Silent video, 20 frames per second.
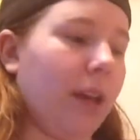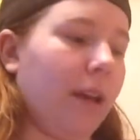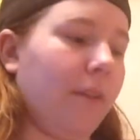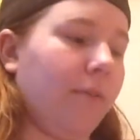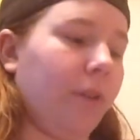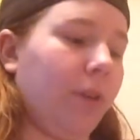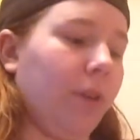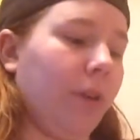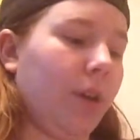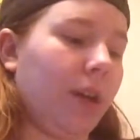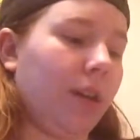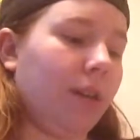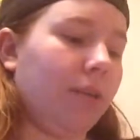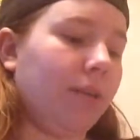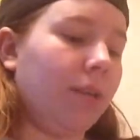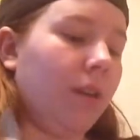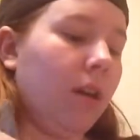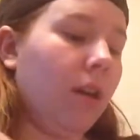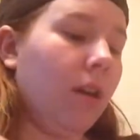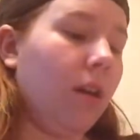I have for you
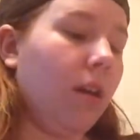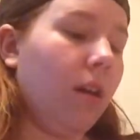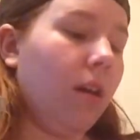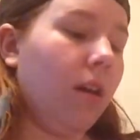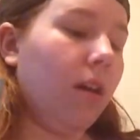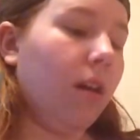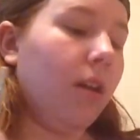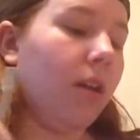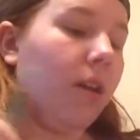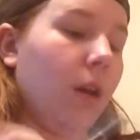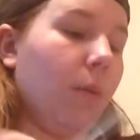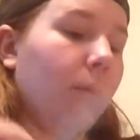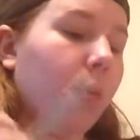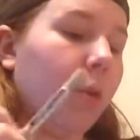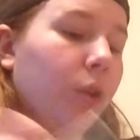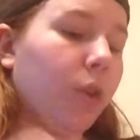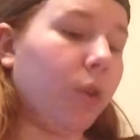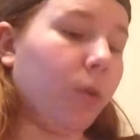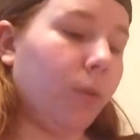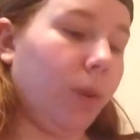guys.
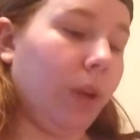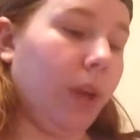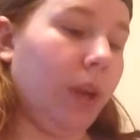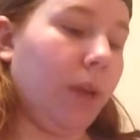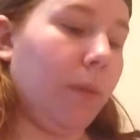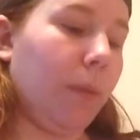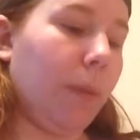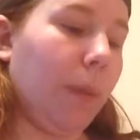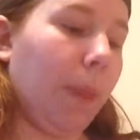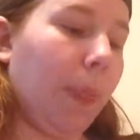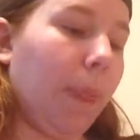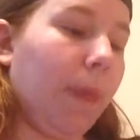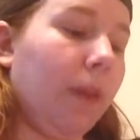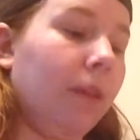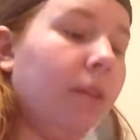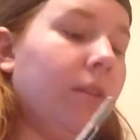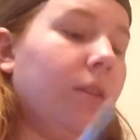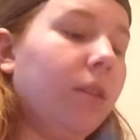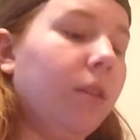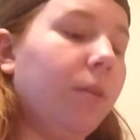Number 3,
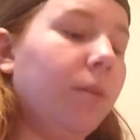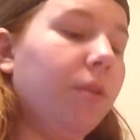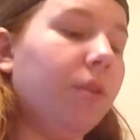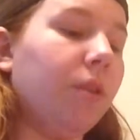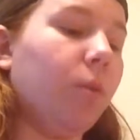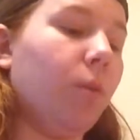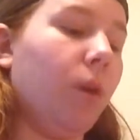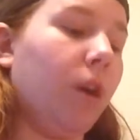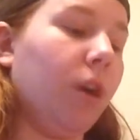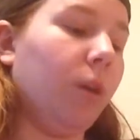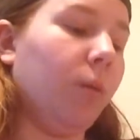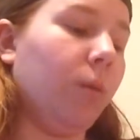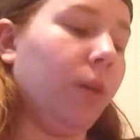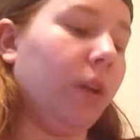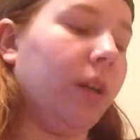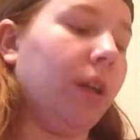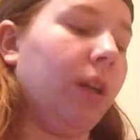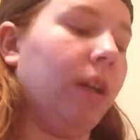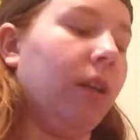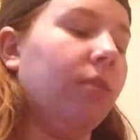listen to music while you're
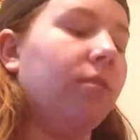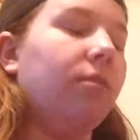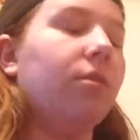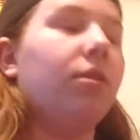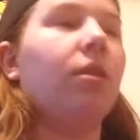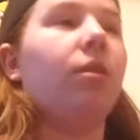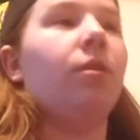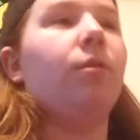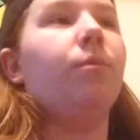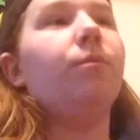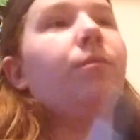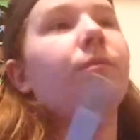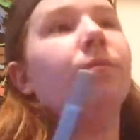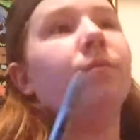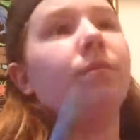working. So,